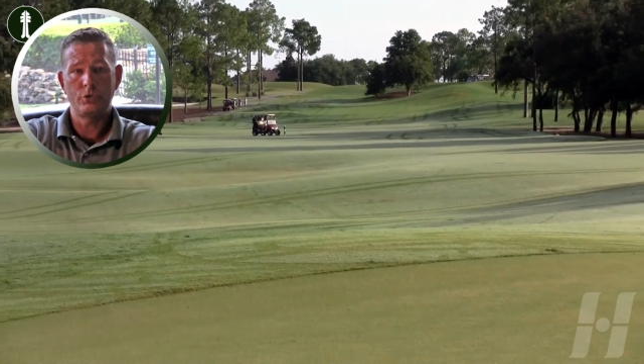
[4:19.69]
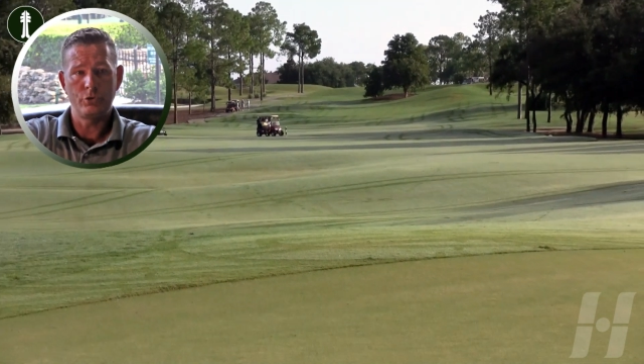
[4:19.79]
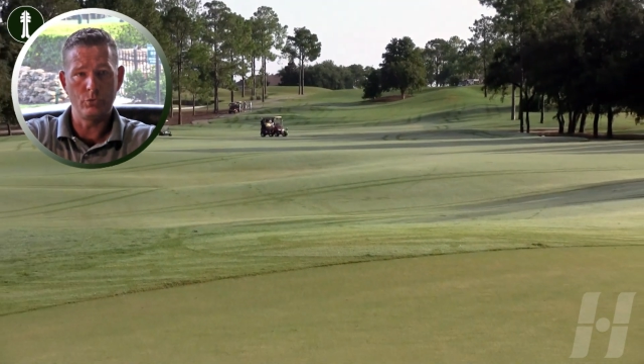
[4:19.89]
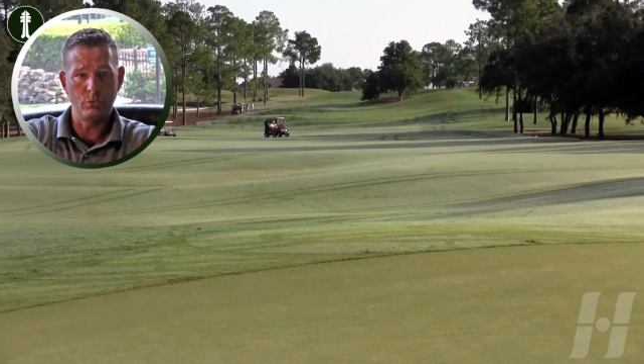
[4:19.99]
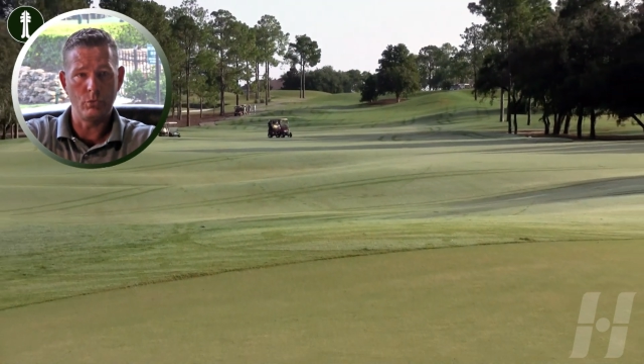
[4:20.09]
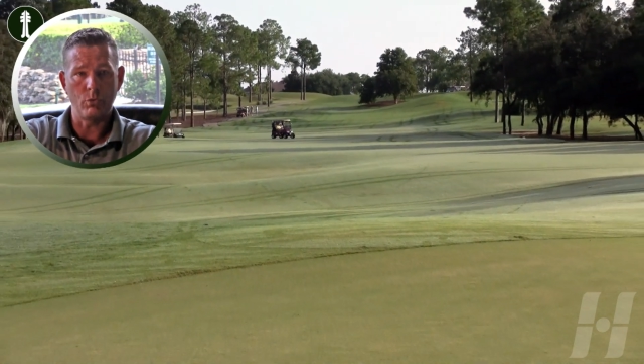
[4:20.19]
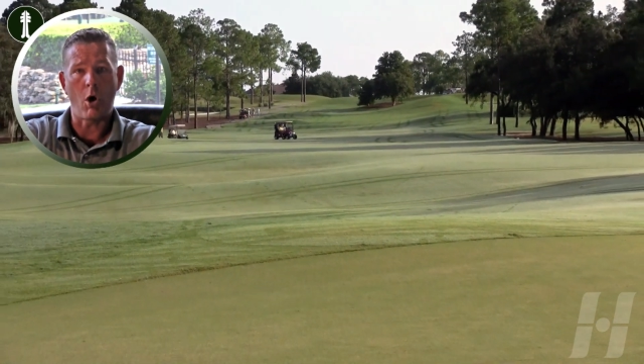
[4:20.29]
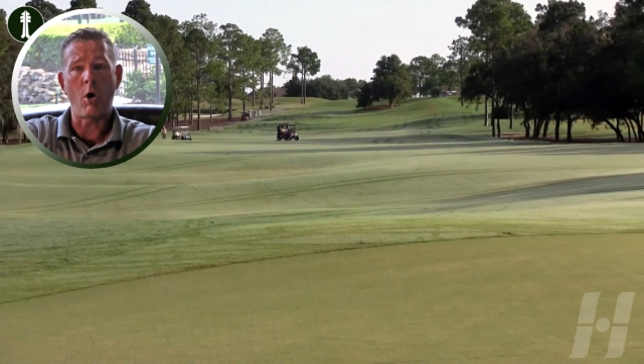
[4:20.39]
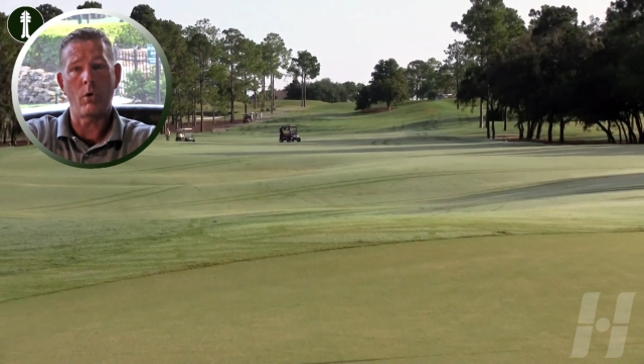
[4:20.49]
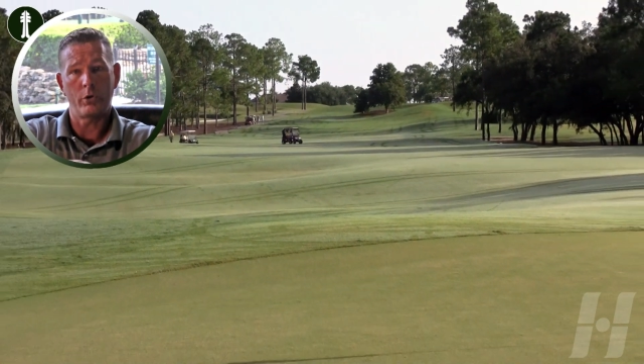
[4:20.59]
to
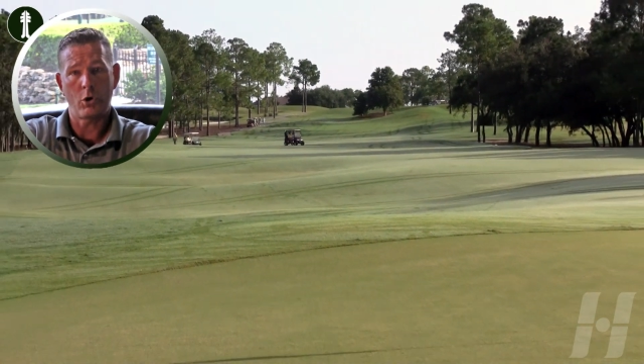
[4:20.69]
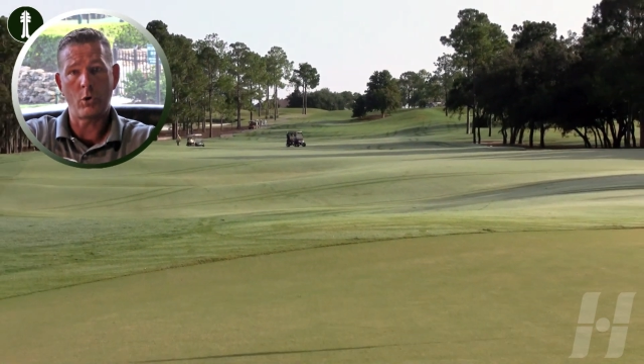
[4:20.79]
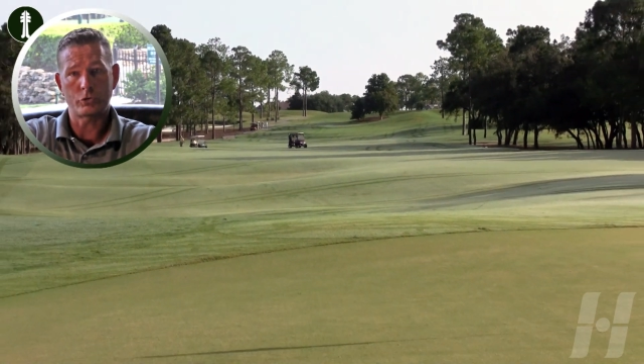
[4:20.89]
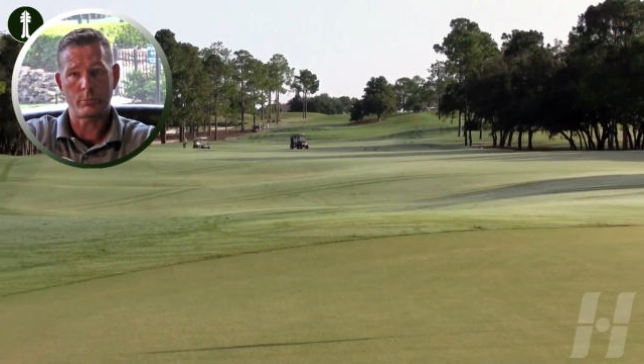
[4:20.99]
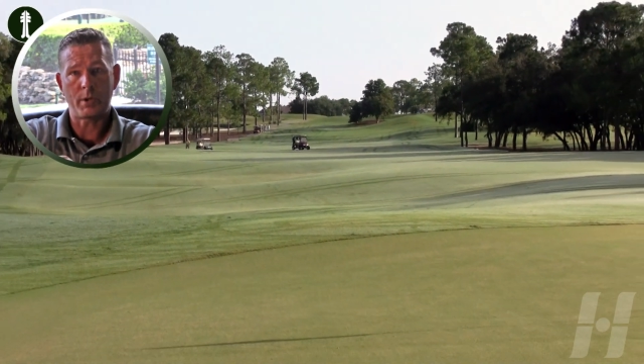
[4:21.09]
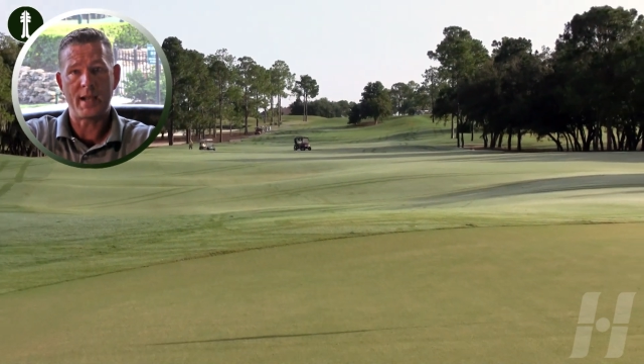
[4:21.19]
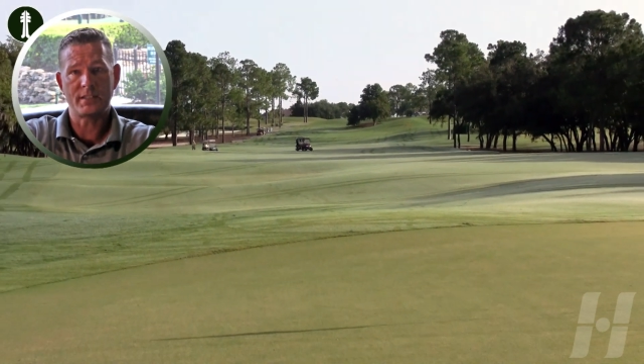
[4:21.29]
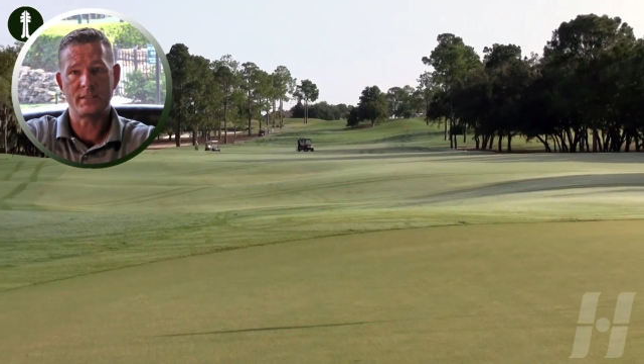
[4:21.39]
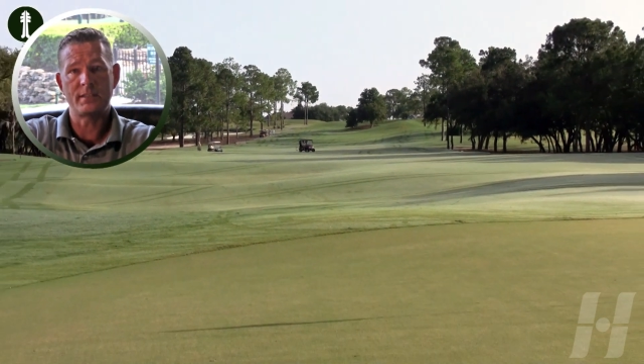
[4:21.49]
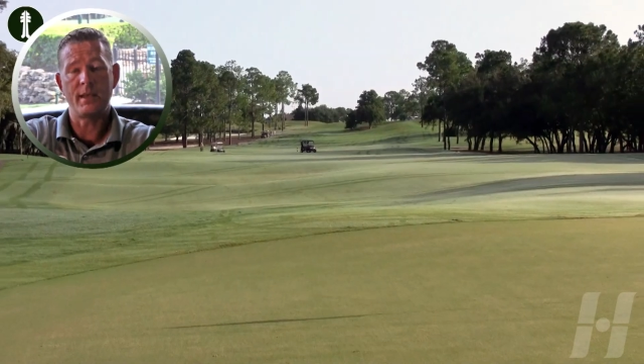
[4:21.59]
all the cultural
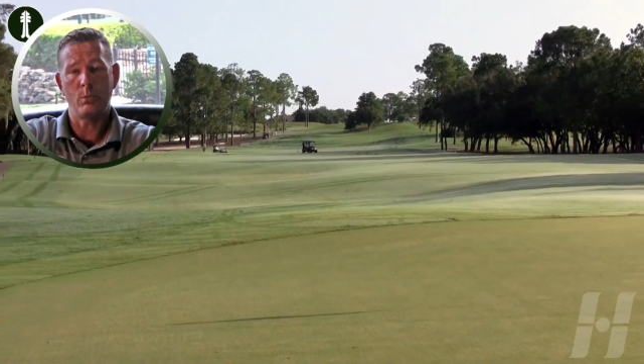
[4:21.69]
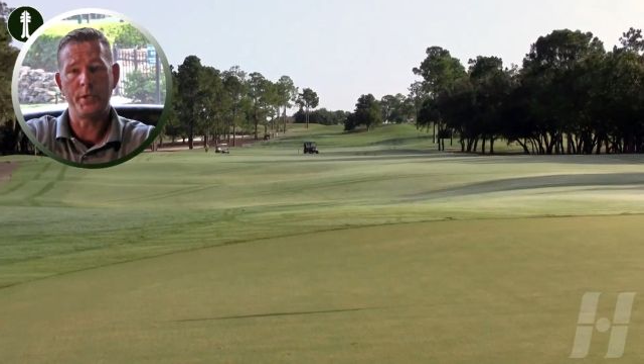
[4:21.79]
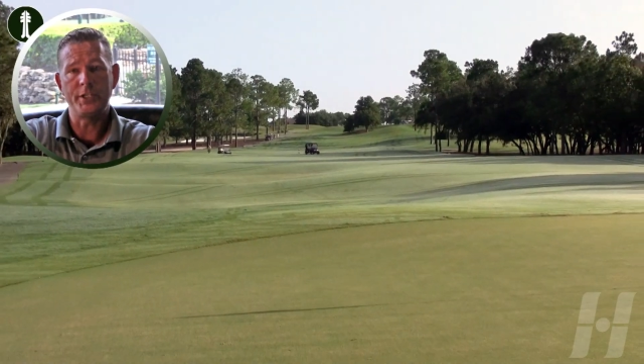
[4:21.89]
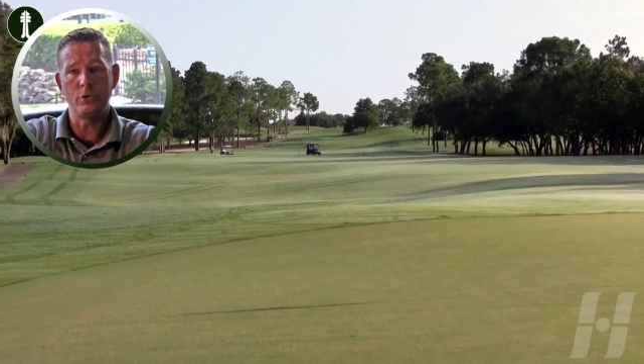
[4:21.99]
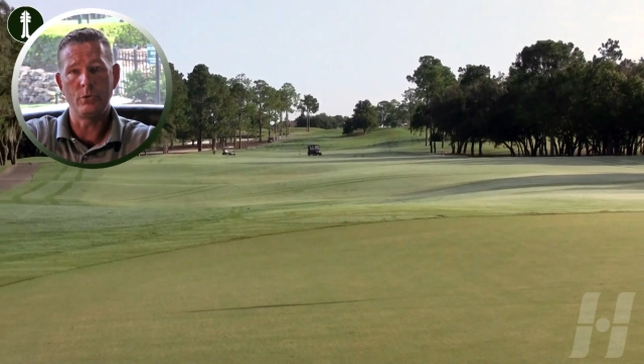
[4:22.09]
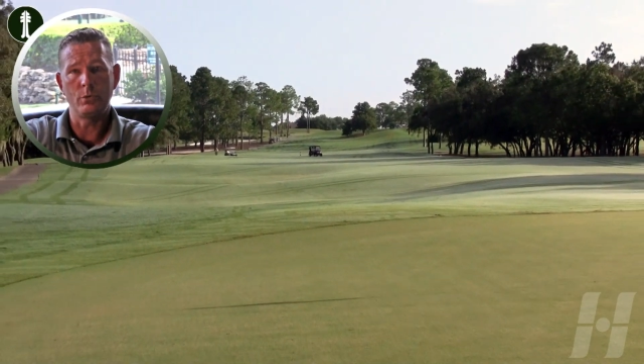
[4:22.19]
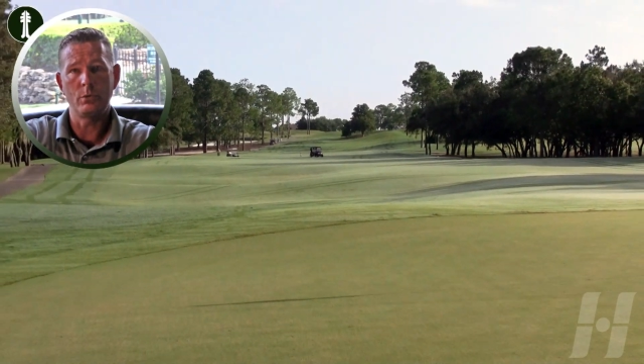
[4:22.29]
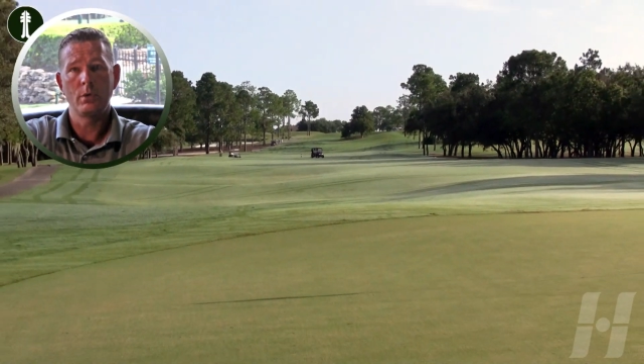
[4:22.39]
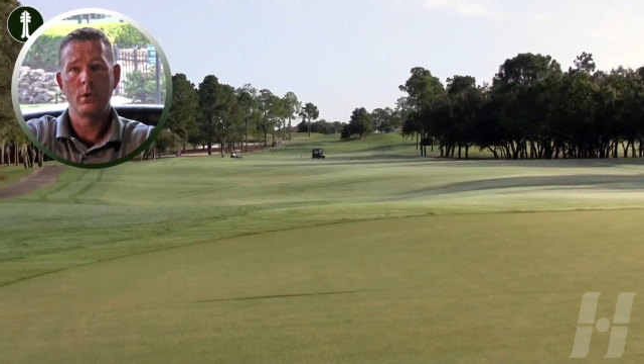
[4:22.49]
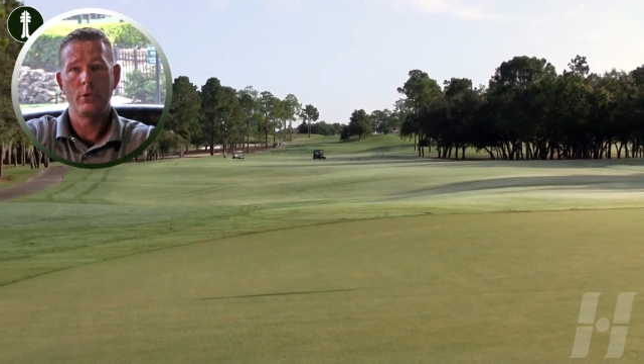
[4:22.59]
practices that we do
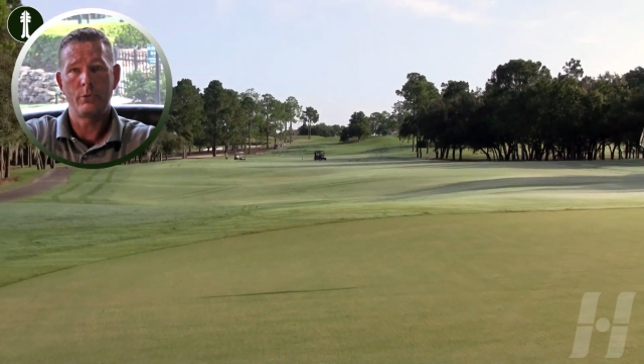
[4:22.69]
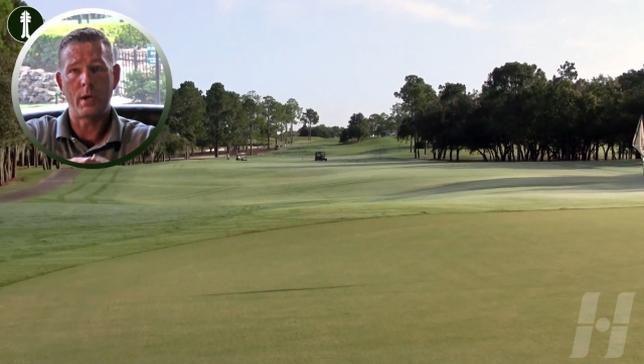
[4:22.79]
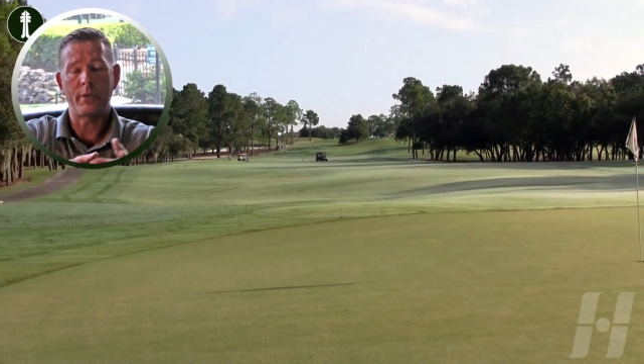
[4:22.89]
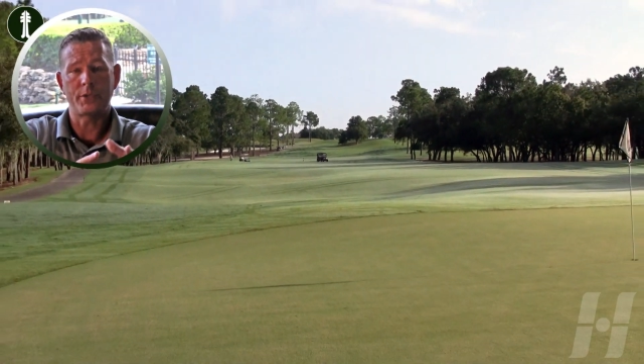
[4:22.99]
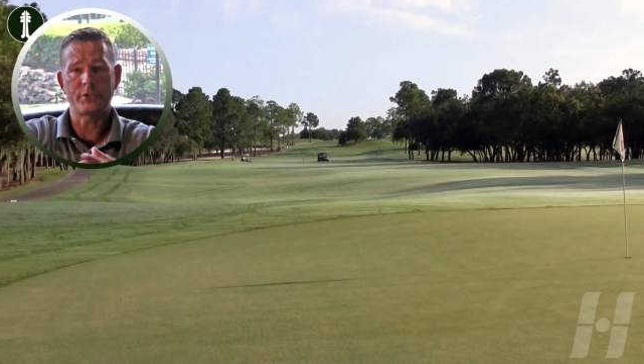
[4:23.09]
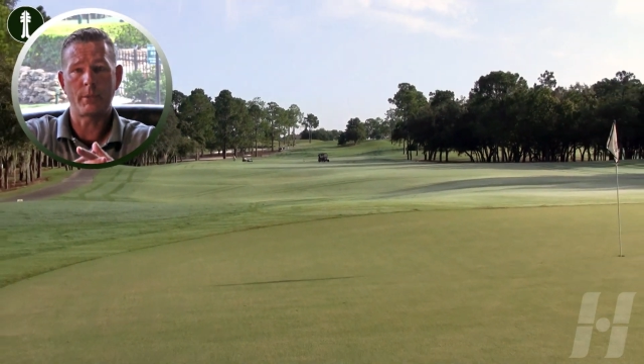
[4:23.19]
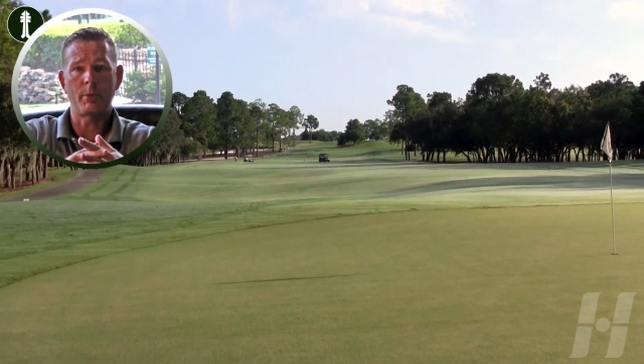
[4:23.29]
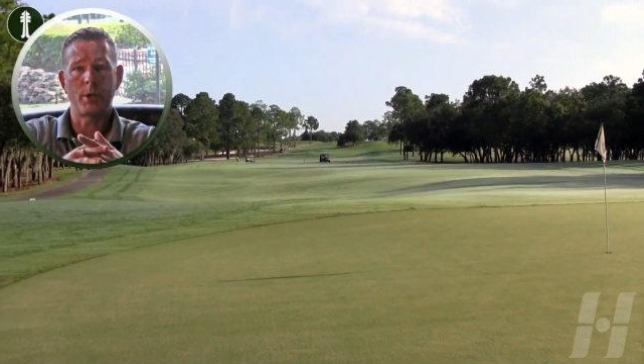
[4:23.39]
throughout the summer